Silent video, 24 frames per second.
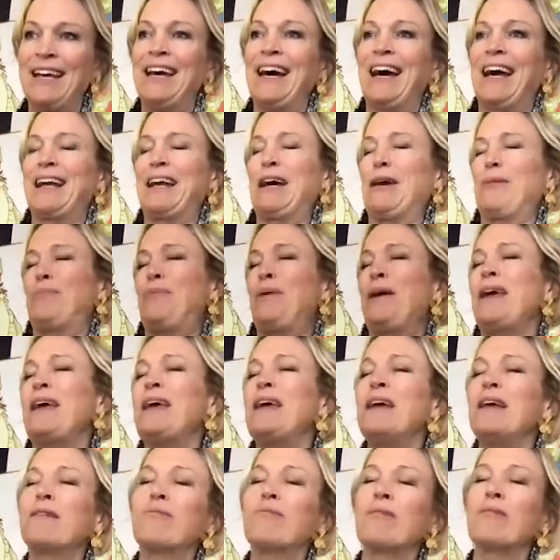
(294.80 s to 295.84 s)
I got
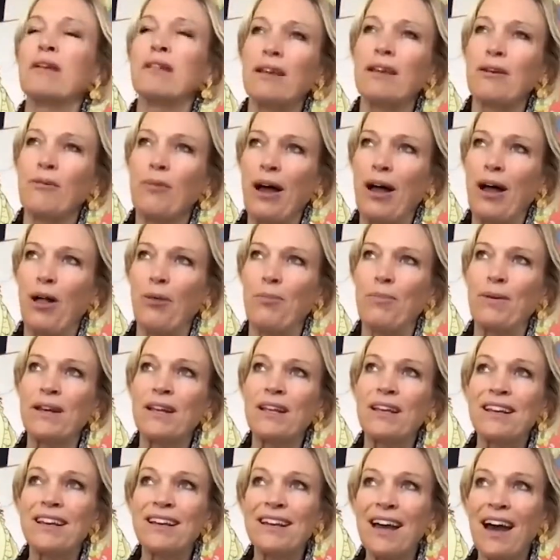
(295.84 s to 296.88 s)
paid really well, but
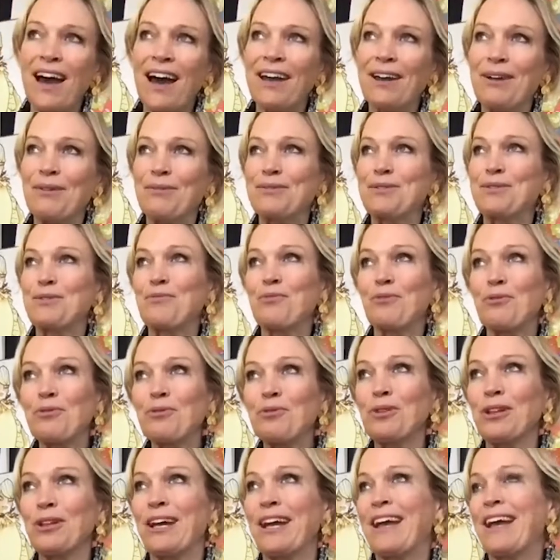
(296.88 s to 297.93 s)
God, it was
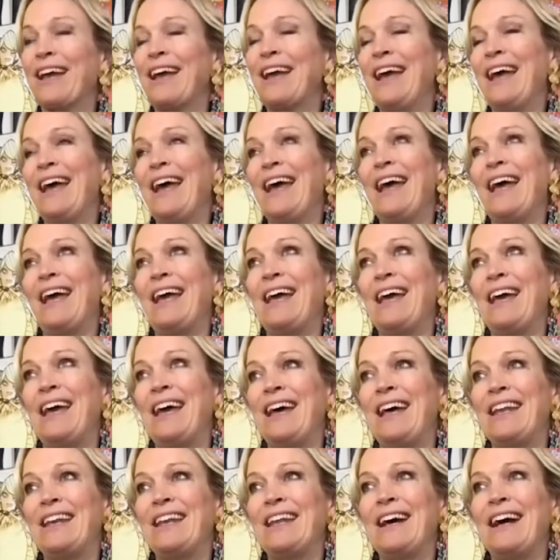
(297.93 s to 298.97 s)
grueling.
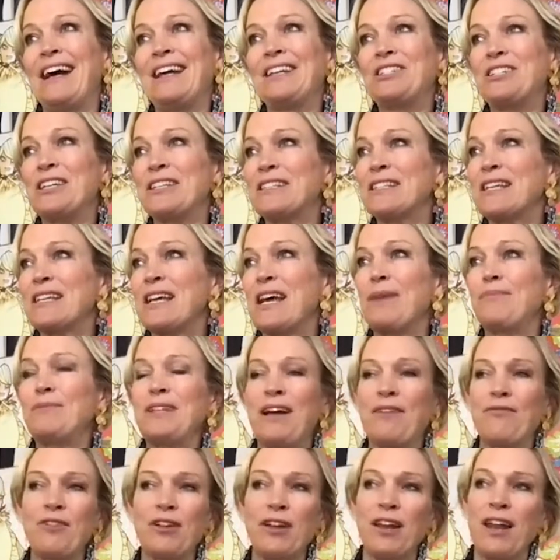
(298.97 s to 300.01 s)
And I just kept
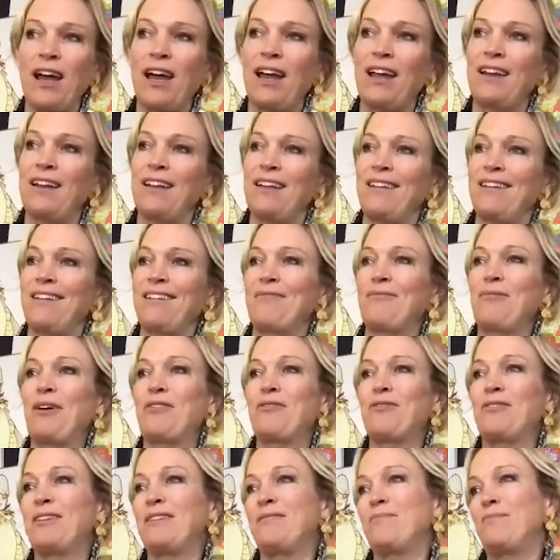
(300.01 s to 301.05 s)
every night,
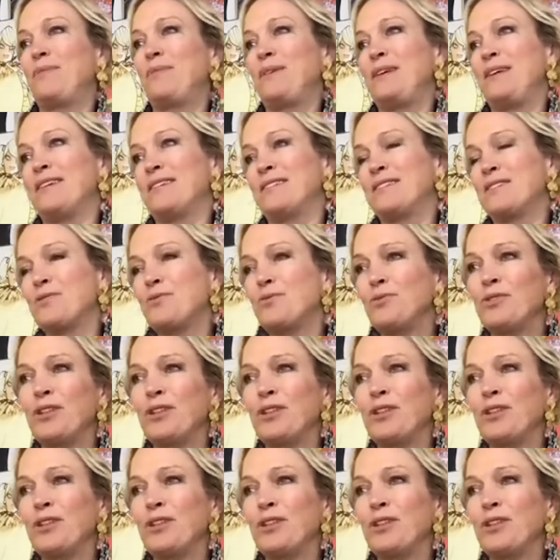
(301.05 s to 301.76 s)
whether it be a school